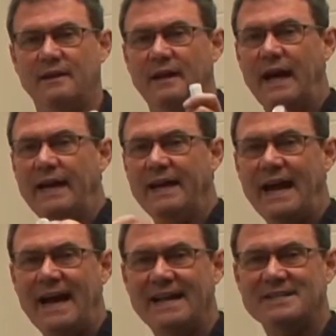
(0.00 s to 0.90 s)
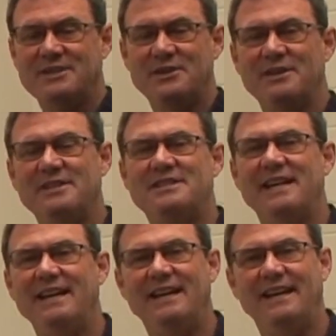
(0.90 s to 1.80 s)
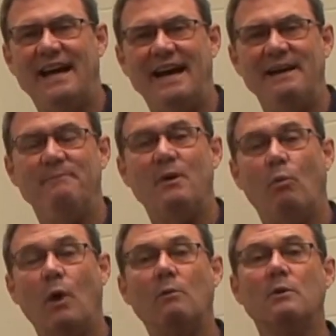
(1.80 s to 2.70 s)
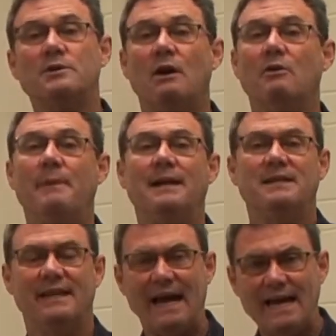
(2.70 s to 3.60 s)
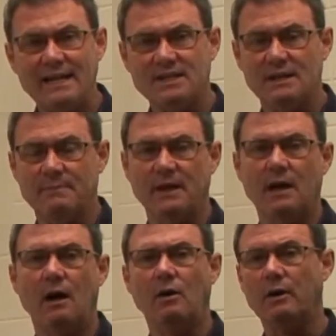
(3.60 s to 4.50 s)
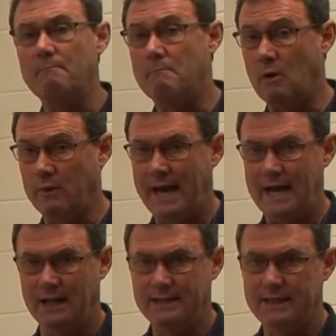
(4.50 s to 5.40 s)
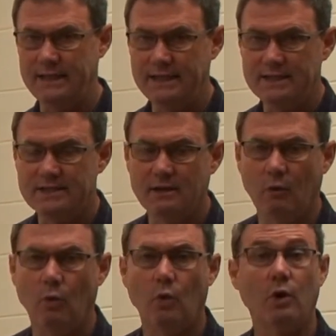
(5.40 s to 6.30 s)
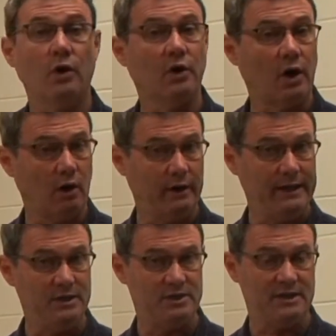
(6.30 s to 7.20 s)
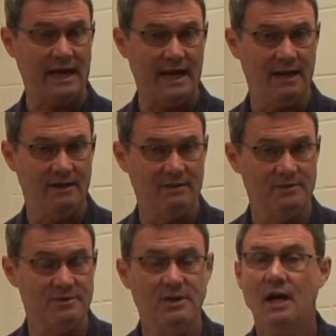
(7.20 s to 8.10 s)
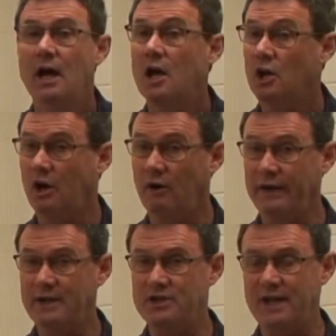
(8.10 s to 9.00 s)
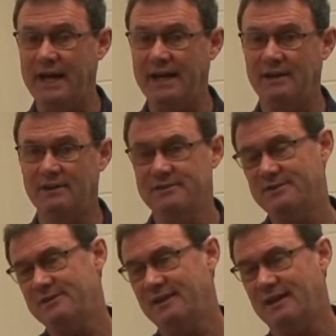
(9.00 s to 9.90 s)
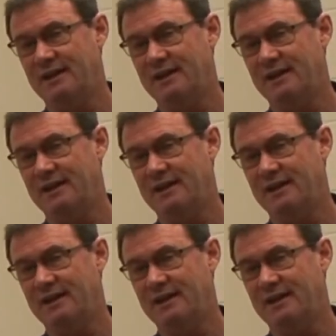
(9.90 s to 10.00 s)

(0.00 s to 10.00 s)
Hey guys, good to see you today. What we're going to talk about today is something called modalities or learning styles, learning channels,